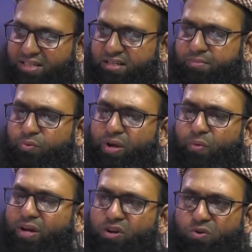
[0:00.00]
sermon. We,
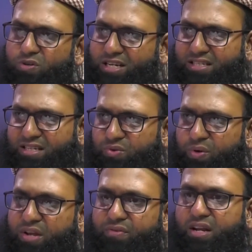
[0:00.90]
we cannot do justice to
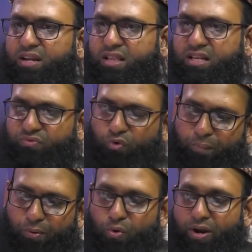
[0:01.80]
it, even in, in these four
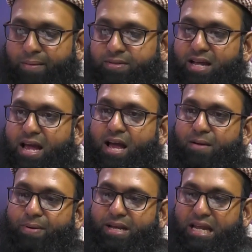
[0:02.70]
programs.
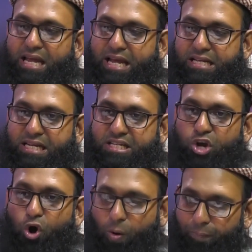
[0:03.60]
But it's, it's
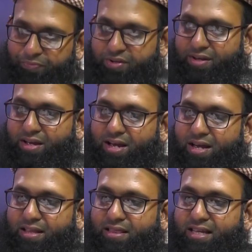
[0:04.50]
hoped
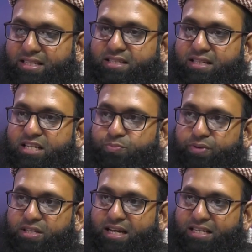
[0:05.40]
that this, these
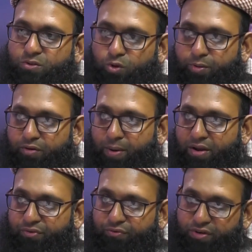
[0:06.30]
discussions will be of
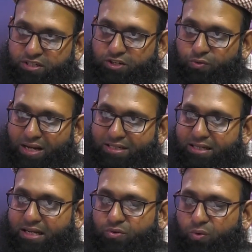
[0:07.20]
benefit, firstly, to us
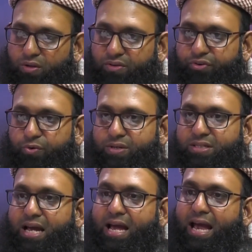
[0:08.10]
and to all the viewers.
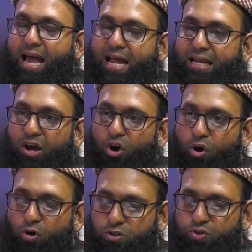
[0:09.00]
And
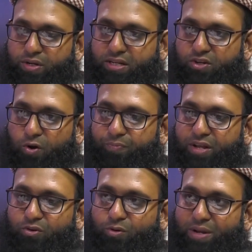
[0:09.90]
also, it is hoped that
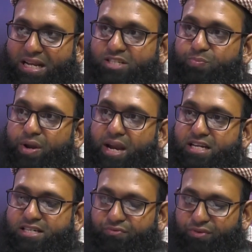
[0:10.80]
it would be an
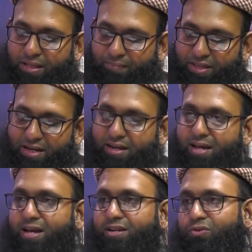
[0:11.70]
inspiration for them then
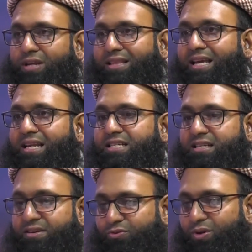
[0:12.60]
to take the
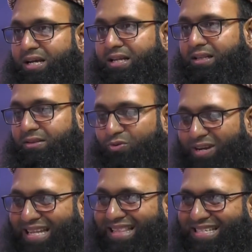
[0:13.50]
initiative to learn, to
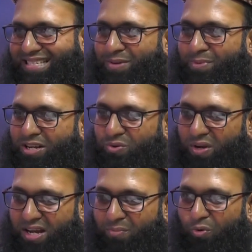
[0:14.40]
read this sermon and to
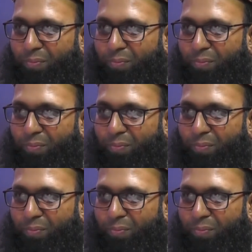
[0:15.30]
learn more